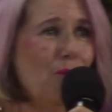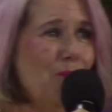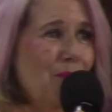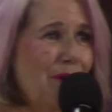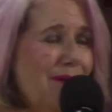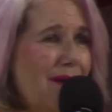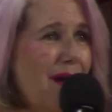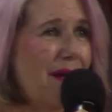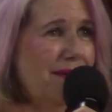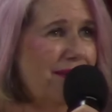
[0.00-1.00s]
But
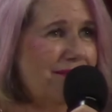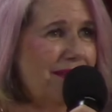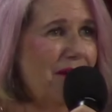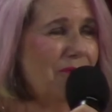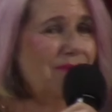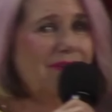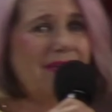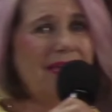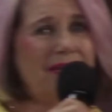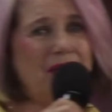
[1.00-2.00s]
I knelt down
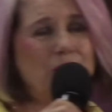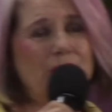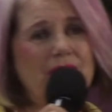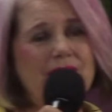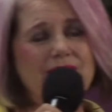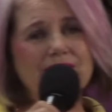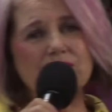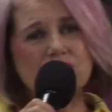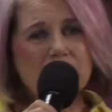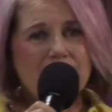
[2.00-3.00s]
and I prayed. He
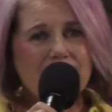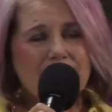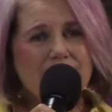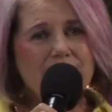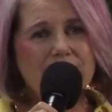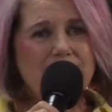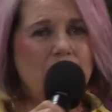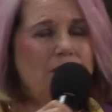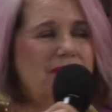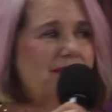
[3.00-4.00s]
said, Jeannie, it's as
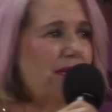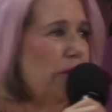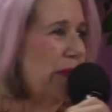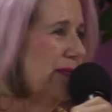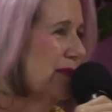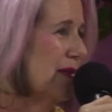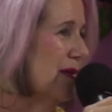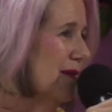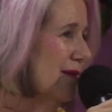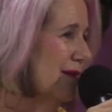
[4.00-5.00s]
simple as
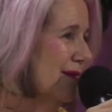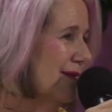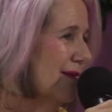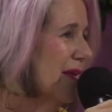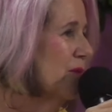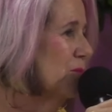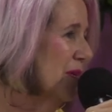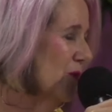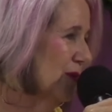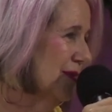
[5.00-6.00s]
ABC.
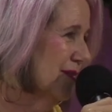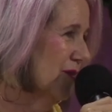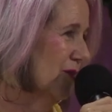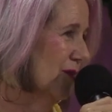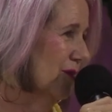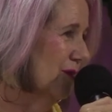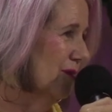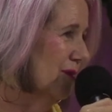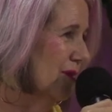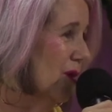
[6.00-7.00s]
Admit you're a sinner,
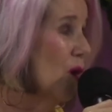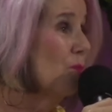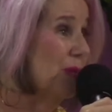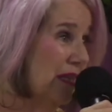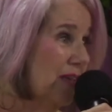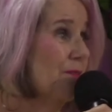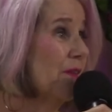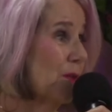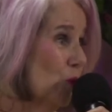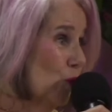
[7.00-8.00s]
believe
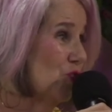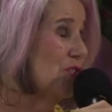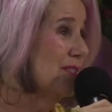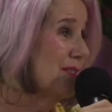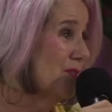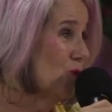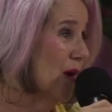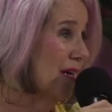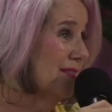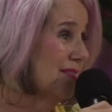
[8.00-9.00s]
on the Lord Jesus
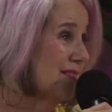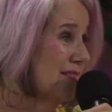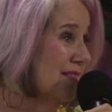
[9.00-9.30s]
Christ,